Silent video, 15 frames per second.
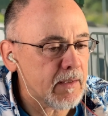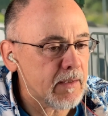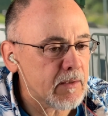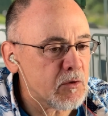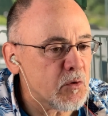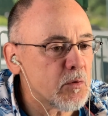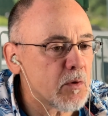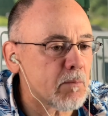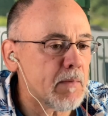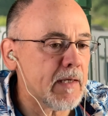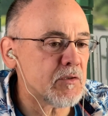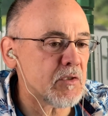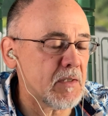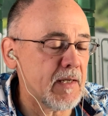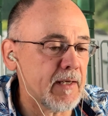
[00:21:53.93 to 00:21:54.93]
You were
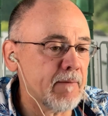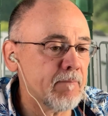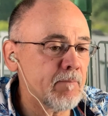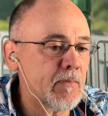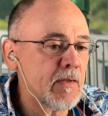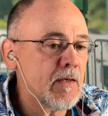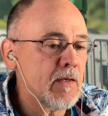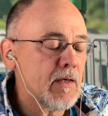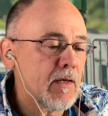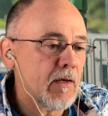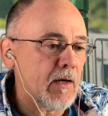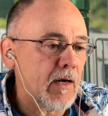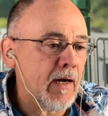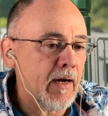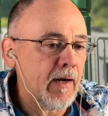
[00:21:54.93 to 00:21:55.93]
mentioning
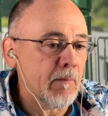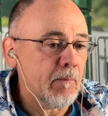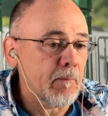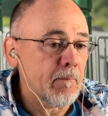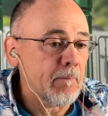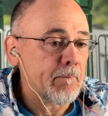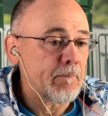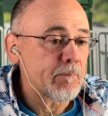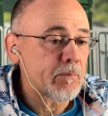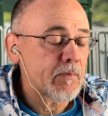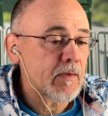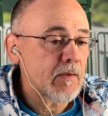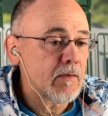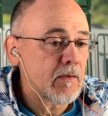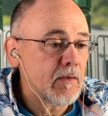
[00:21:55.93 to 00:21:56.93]

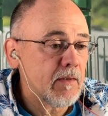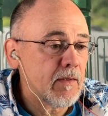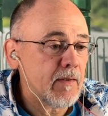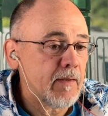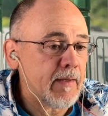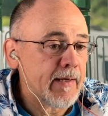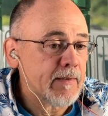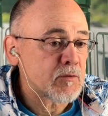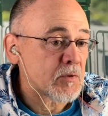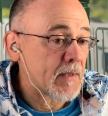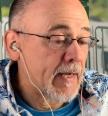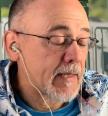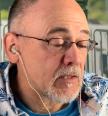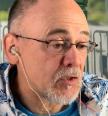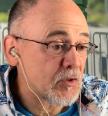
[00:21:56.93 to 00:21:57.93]
that
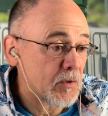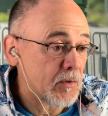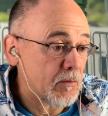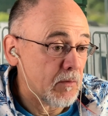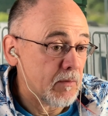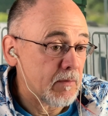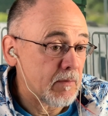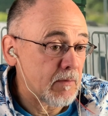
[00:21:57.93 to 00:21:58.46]
tracks should